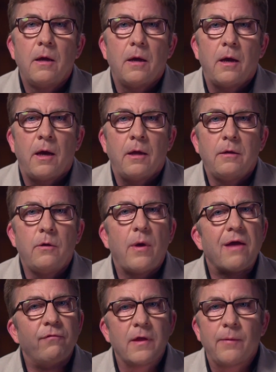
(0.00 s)
Uh, knew
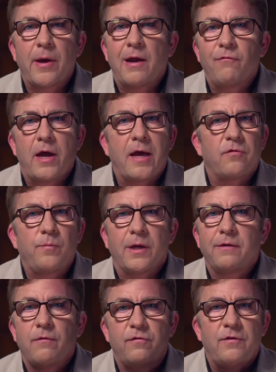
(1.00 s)
everything about every
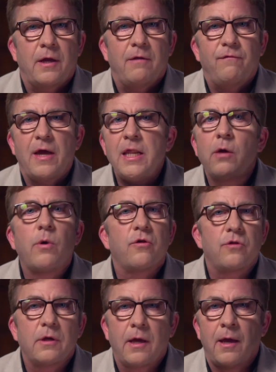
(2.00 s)
aspect of the set. If any
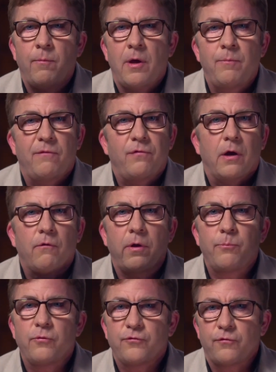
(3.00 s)
question came up, if a
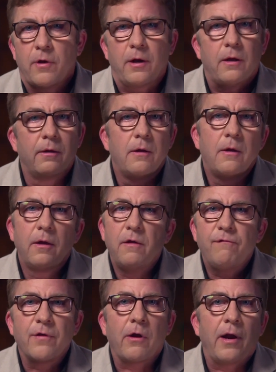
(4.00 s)
grip was trying to
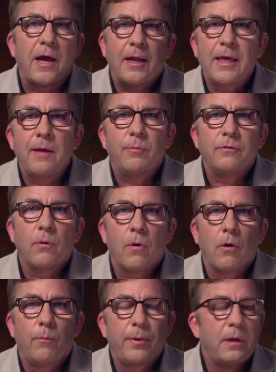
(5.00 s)
figure out how to keep a
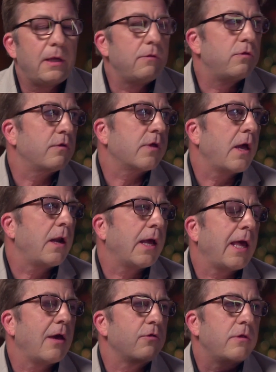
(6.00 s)
door open, he'd just kind of
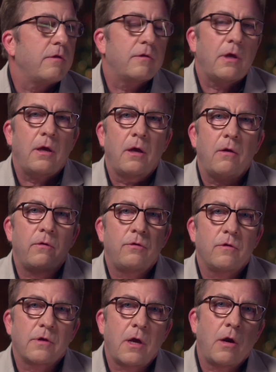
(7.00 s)
casually say, "Oh,
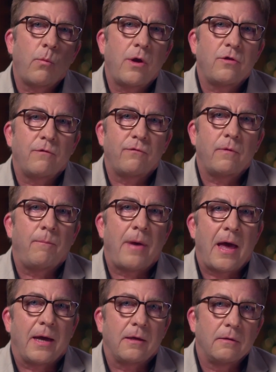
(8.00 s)
just kind of wedge it from the
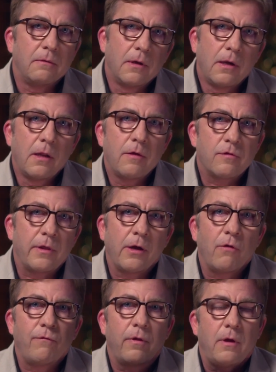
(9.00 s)
back and sling
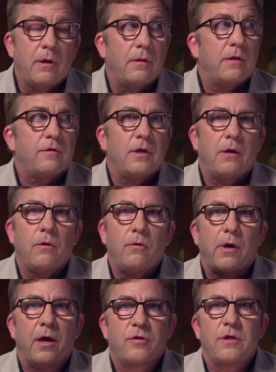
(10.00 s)
over the," and they'd say, "Oh
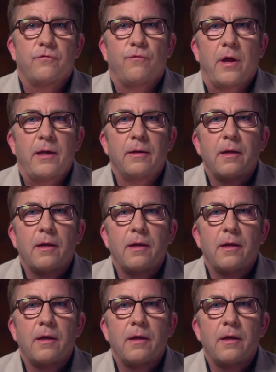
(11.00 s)
gosh, he's right."